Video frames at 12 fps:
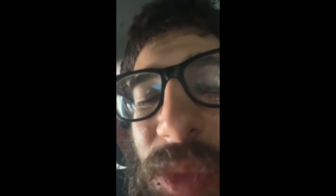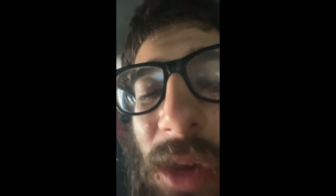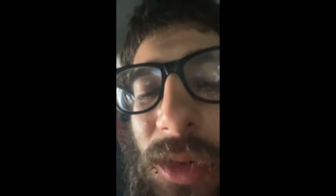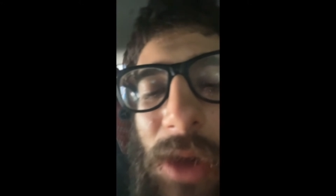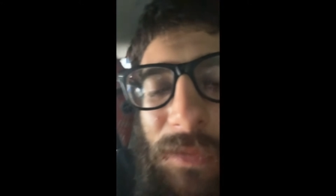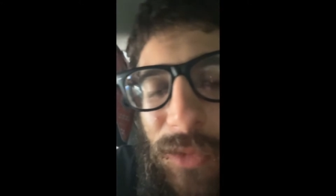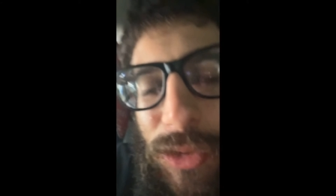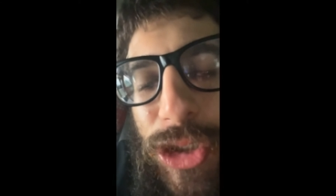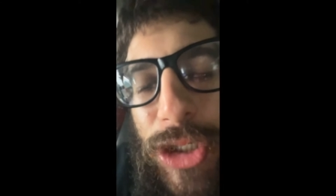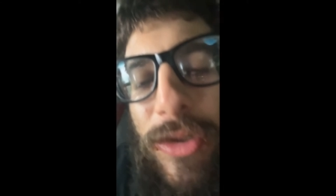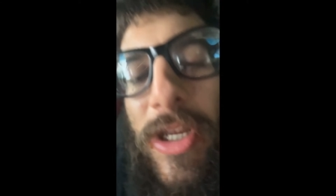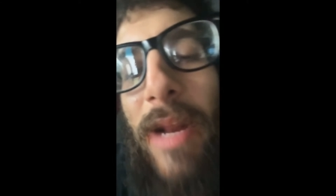Left the
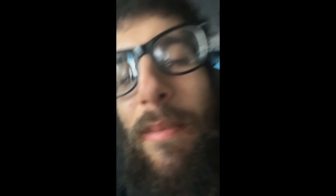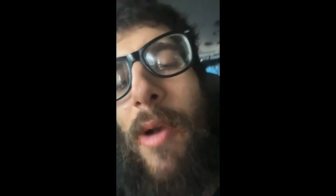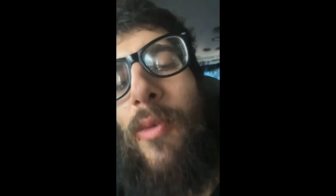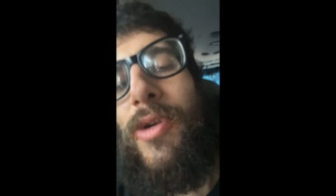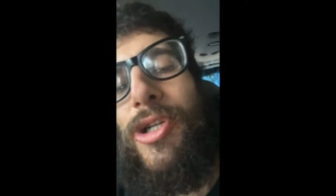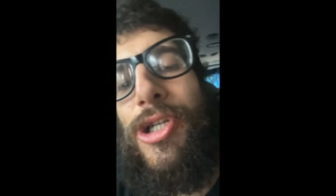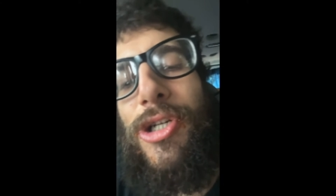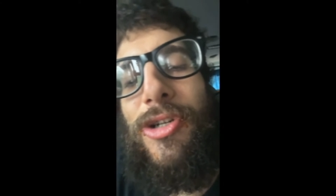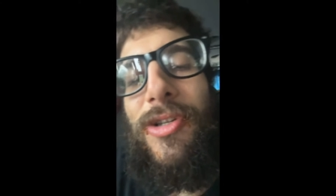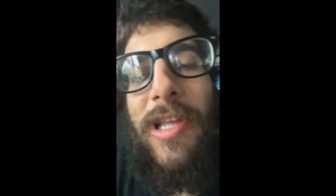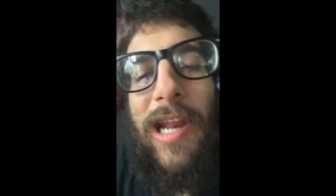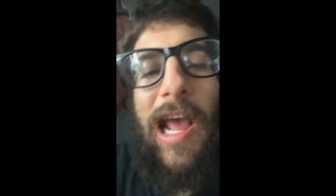chili on my windshield
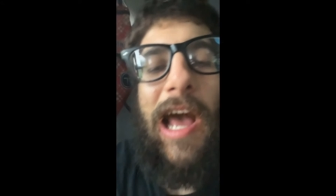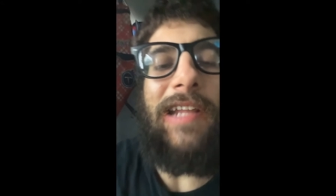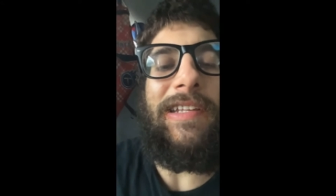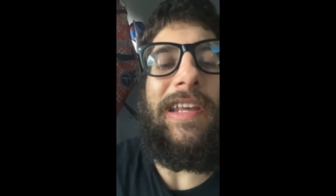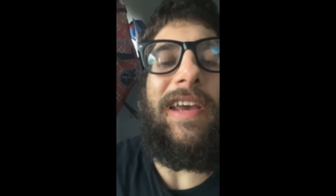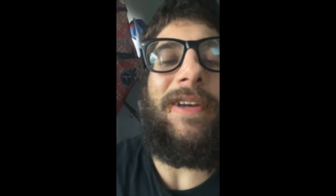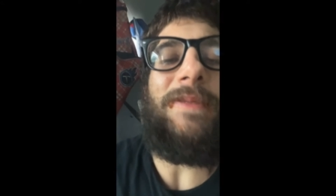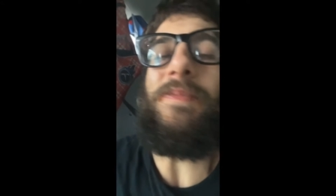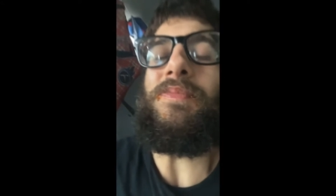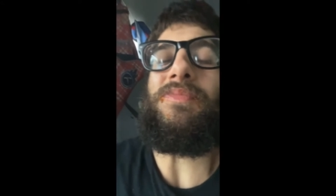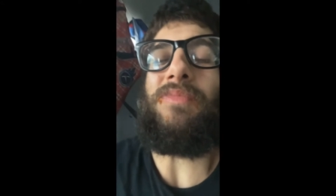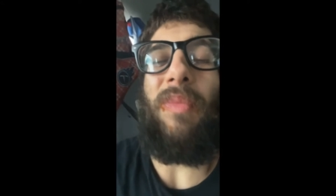on a hot day,
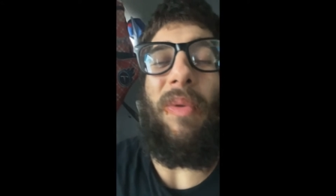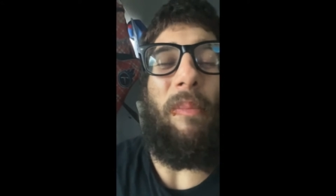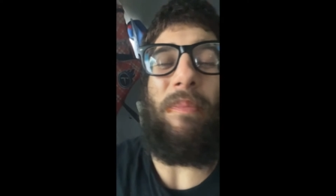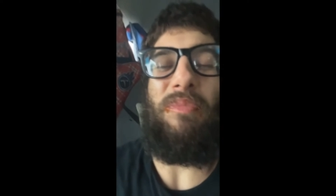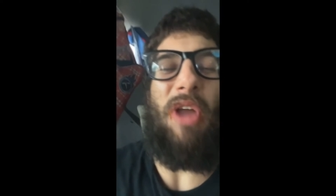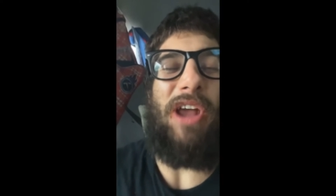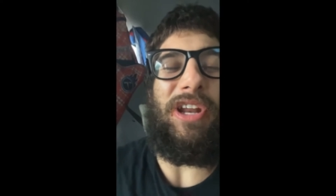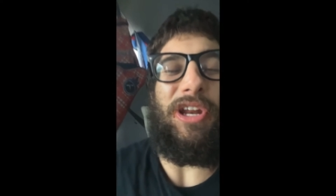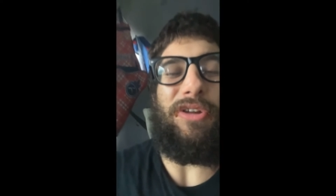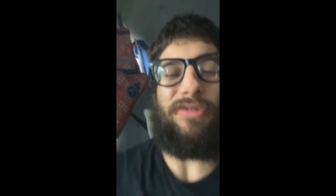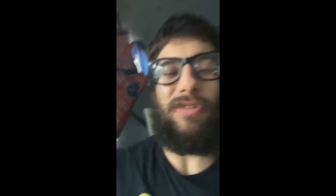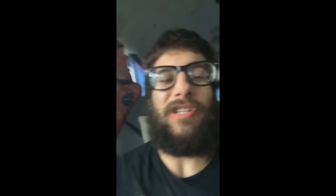90
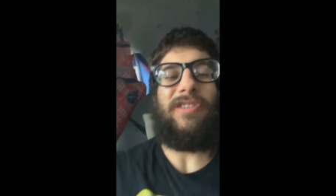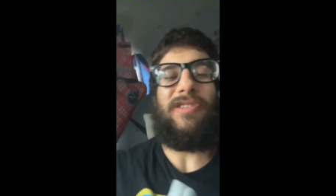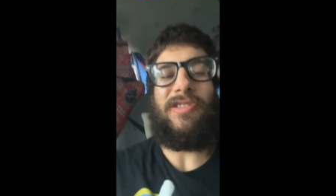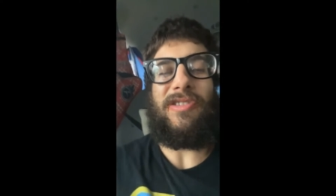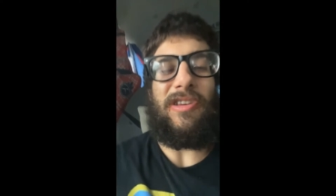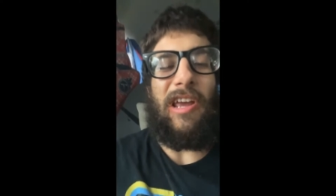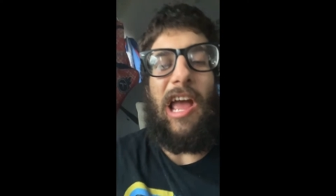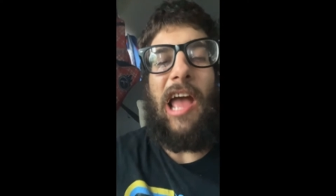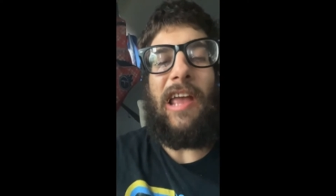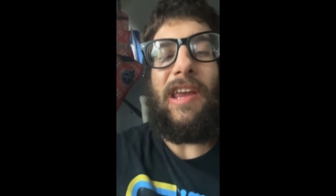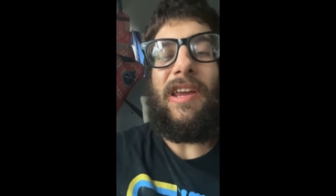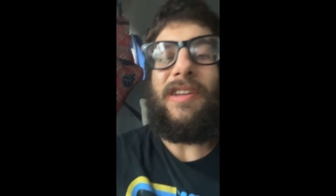degrees, like
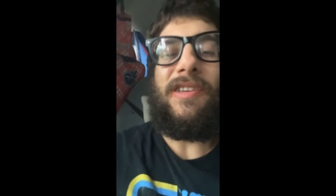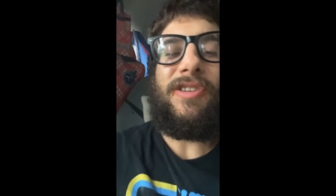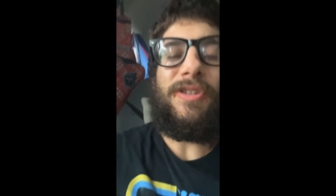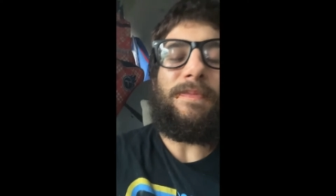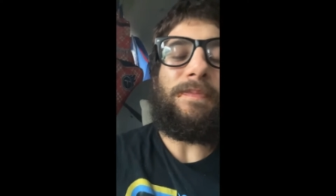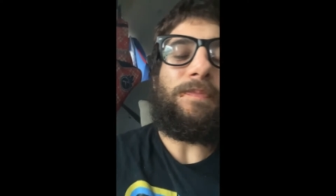high 80s.